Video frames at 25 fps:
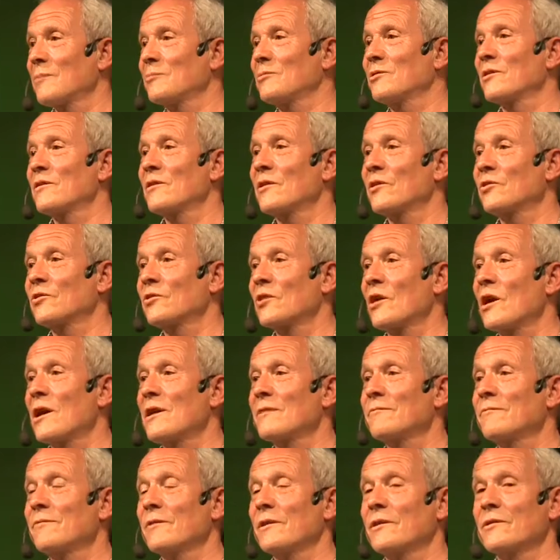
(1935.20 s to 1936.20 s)
to this
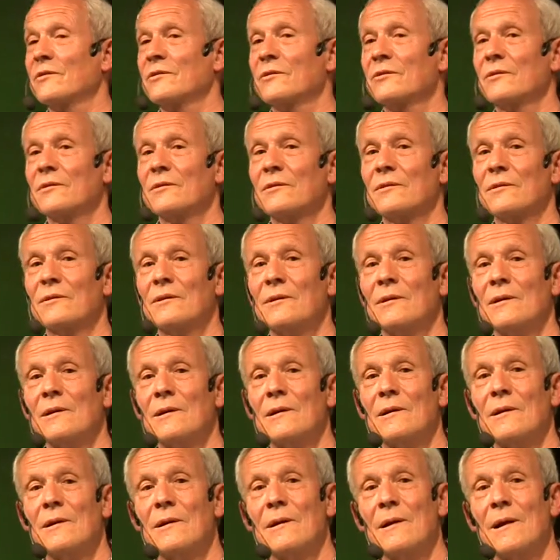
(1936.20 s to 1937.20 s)
conference
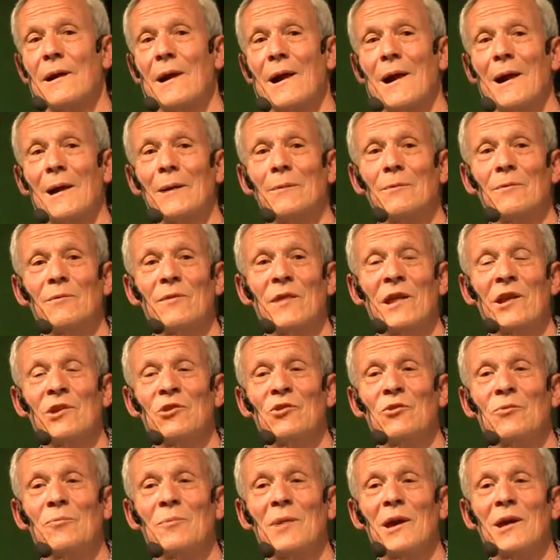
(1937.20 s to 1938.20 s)
and that
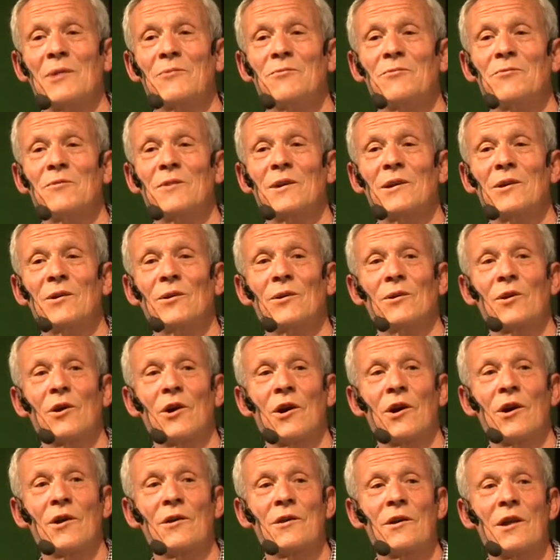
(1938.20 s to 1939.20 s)
you may feel
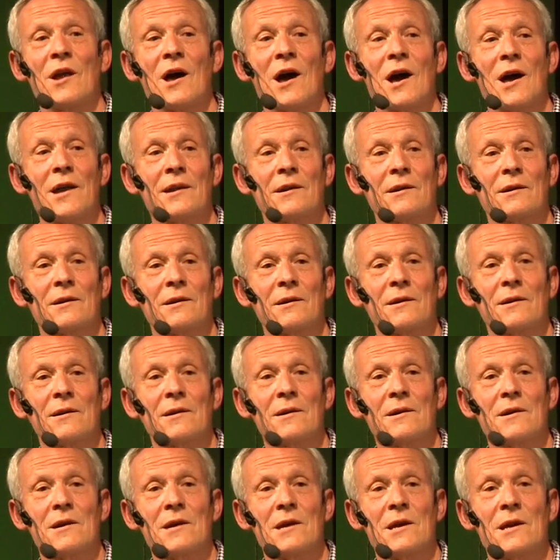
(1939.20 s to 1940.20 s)
are not
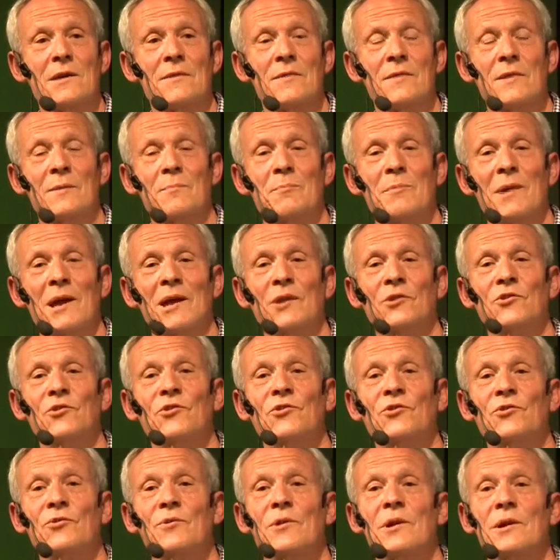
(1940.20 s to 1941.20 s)
in the
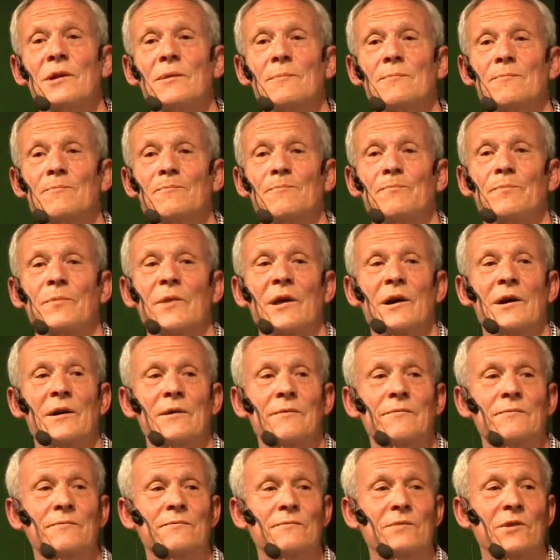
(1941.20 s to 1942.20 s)
mainstream of
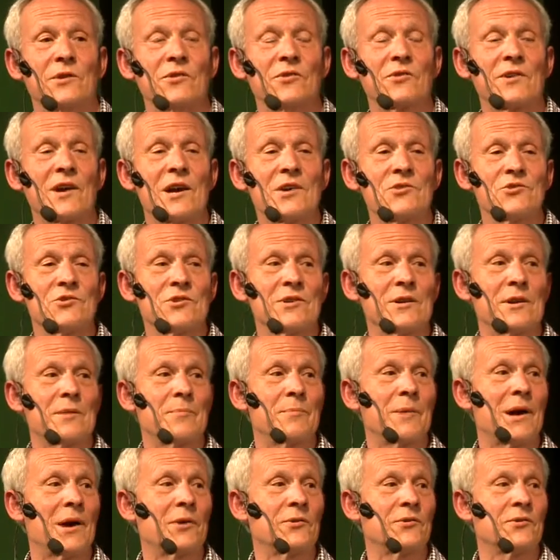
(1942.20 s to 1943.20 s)
discussion
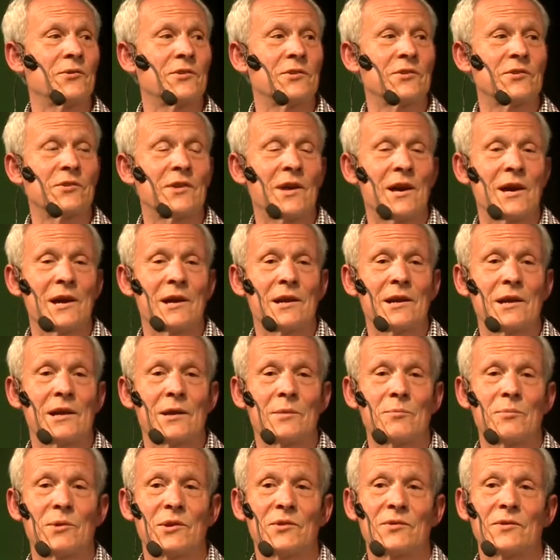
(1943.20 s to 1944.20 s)
about society
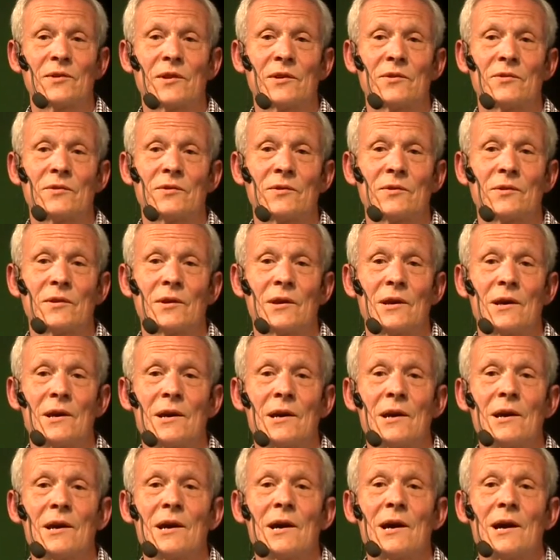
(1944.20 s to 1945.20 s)
and business.
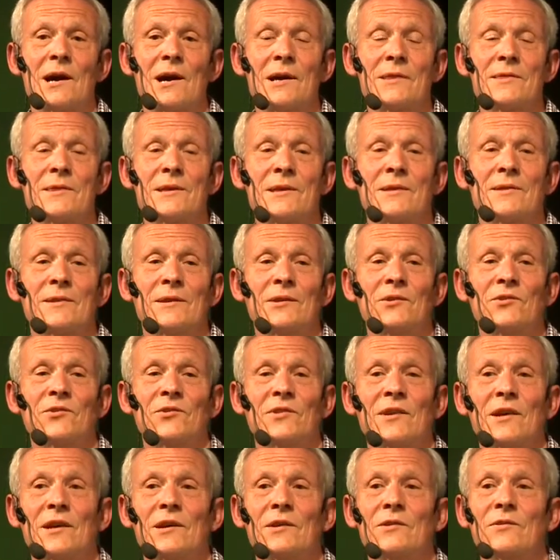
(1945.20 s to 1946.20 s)
I think these
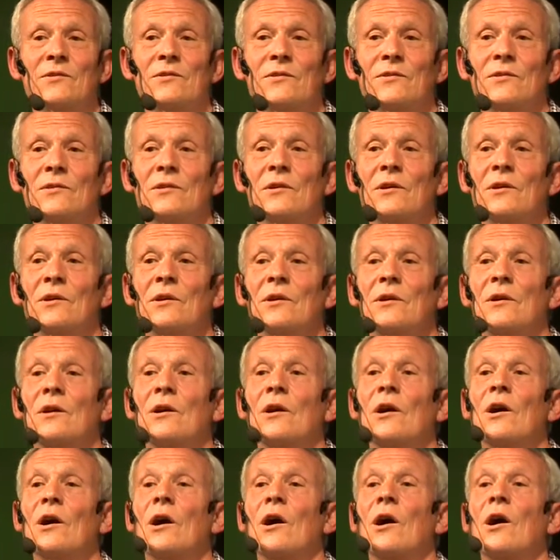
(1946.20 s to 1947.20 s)
things
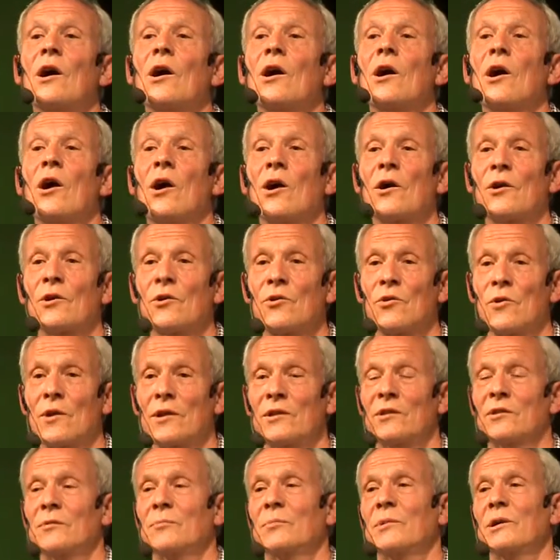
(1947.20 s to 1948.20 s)
are going
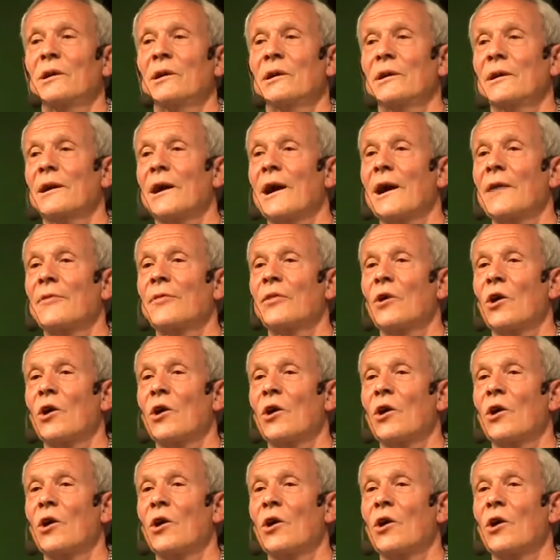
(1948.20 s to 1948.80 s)
to be at the